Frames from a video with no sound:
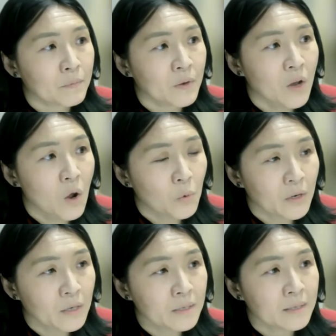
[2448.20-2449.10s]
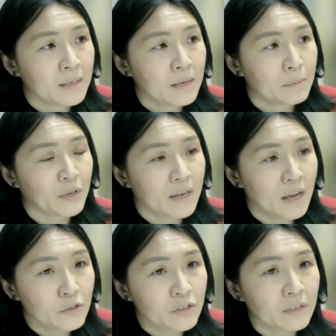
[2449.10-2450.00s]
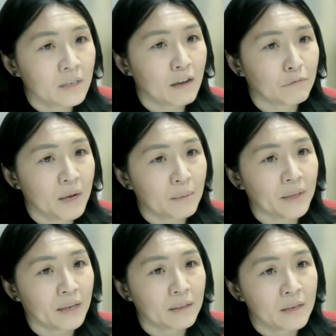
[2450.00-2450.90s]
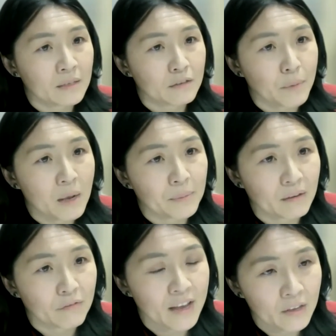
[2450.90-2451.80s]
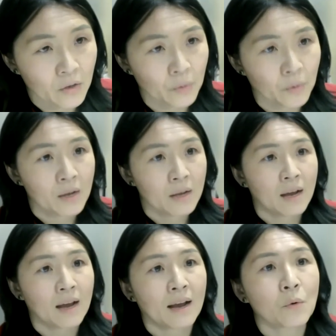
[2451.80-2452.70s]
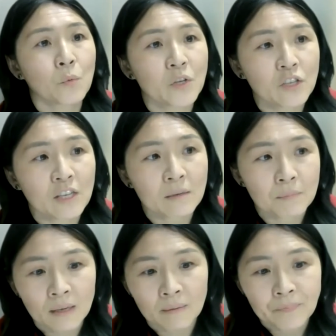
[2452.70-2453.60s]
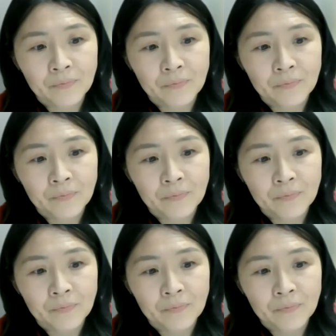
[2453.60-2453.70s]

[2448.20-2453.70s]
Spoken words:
coerced production of things of public value, which can be